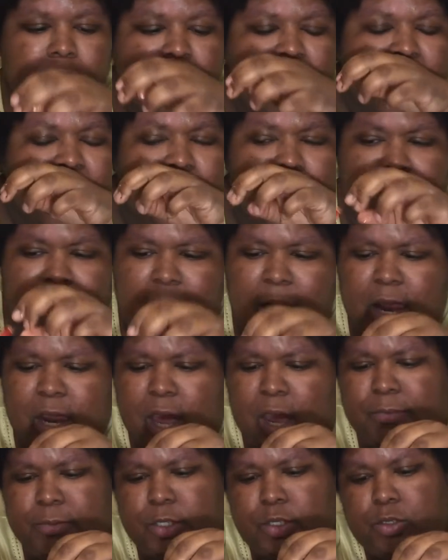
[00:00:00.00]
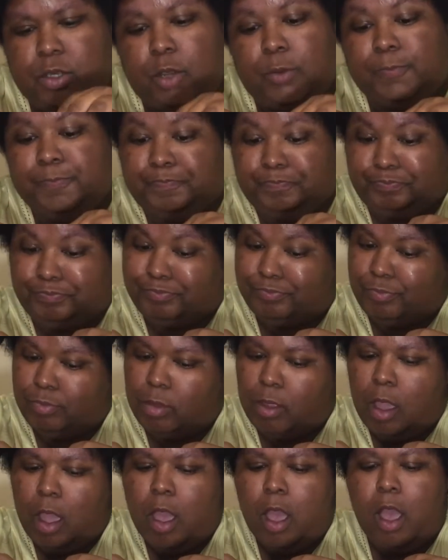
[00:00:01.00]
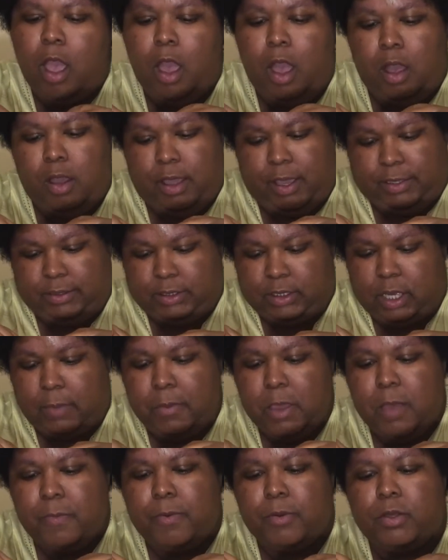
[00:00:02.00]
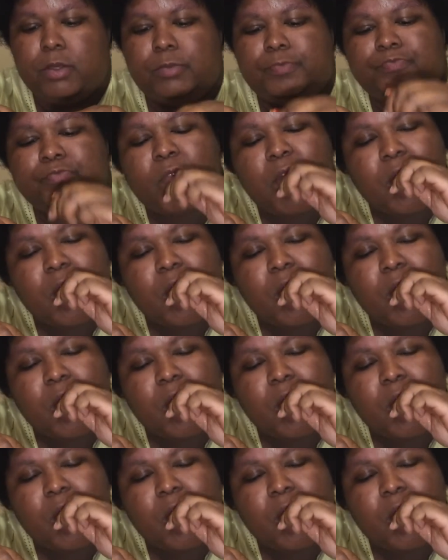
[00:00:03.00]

so I got lime juice up. Okay, some people